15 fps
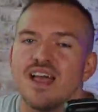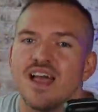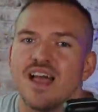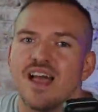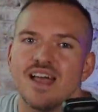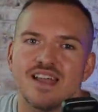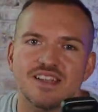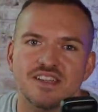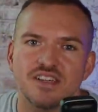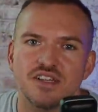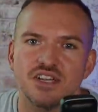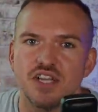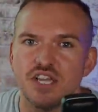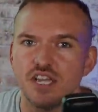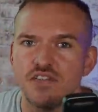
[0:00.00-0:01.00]
And
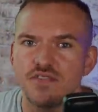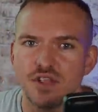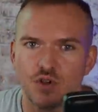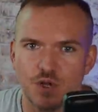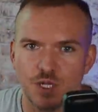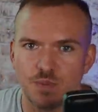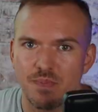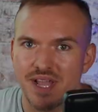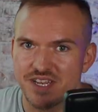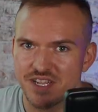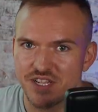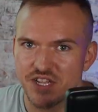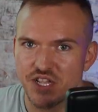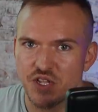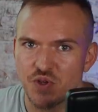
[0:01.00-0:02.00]
if looks
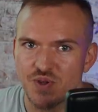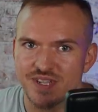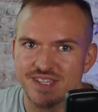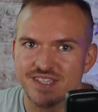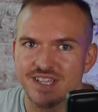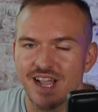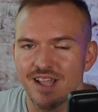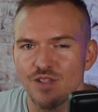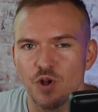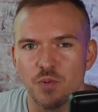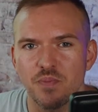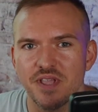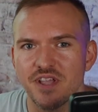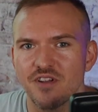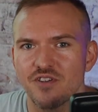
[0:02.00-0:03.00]
matter to you,
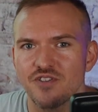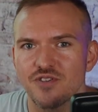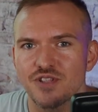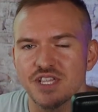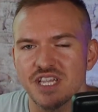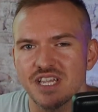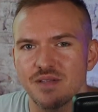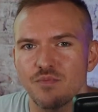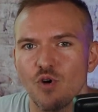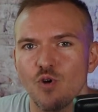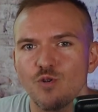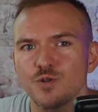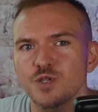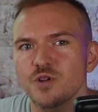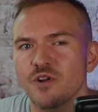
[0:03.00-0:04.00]
Psylocke being on your team
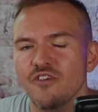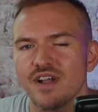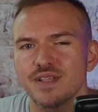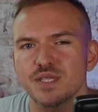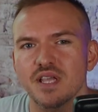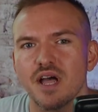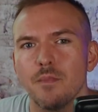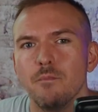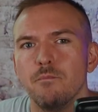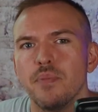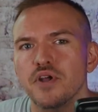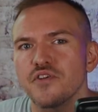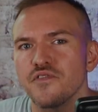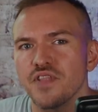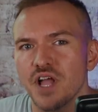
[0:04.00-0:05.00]
also grants a
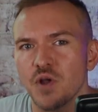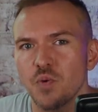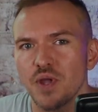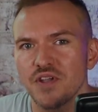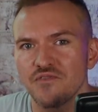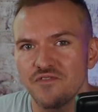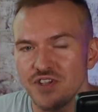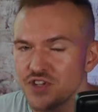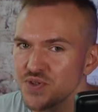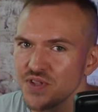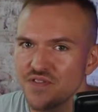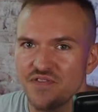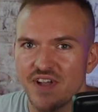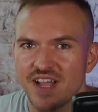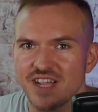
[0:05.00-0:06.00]
butterfly wing
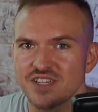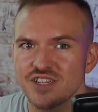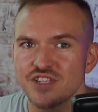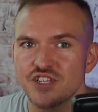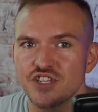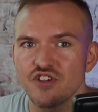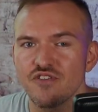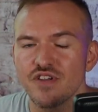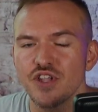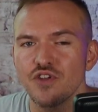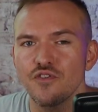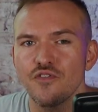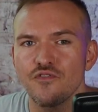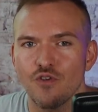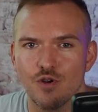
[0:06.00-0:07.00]
visual effect during
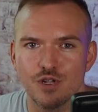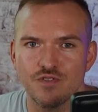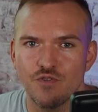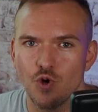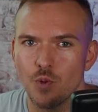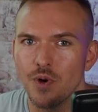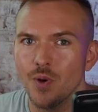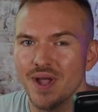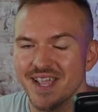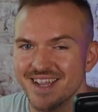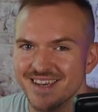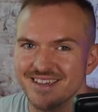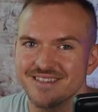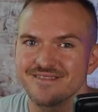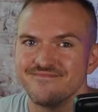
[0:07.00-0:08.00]
your Fox Form Awakening.